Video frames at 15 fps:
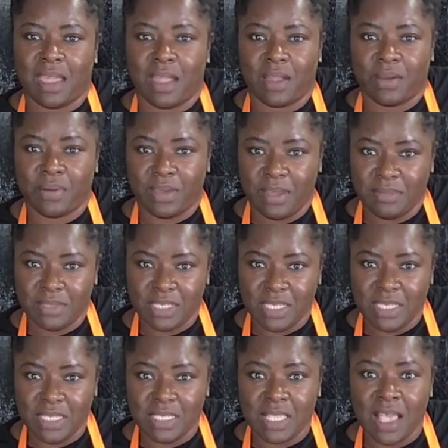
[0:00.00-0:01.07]
our cream
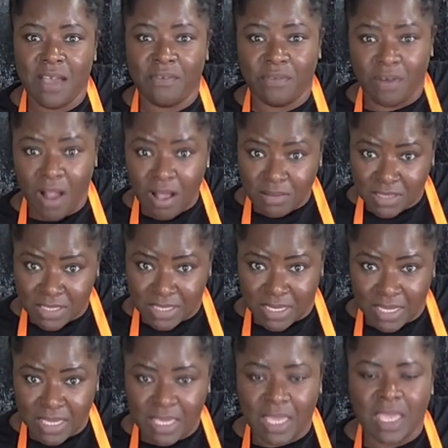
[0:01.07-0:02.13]
cheese
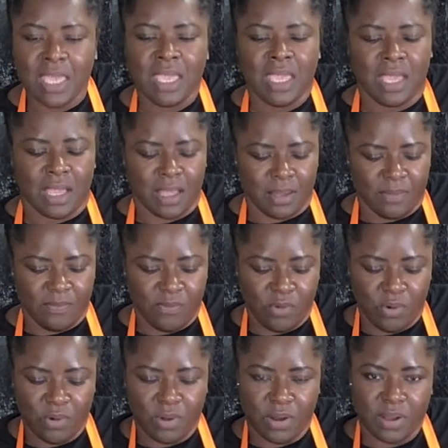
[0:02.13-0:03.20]
frosting
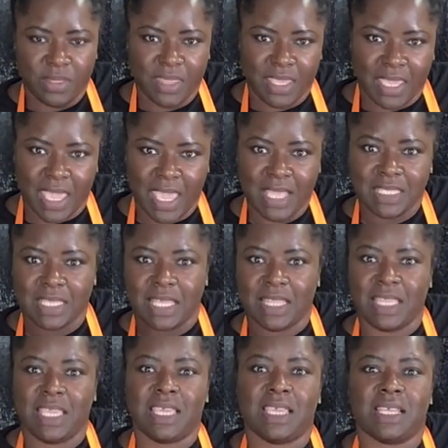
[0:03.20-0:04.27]
for the cakes, and
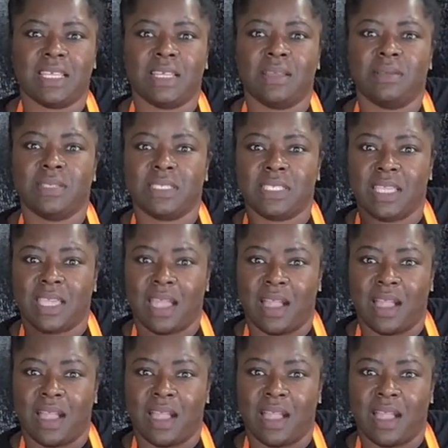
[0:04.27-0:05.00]
then stick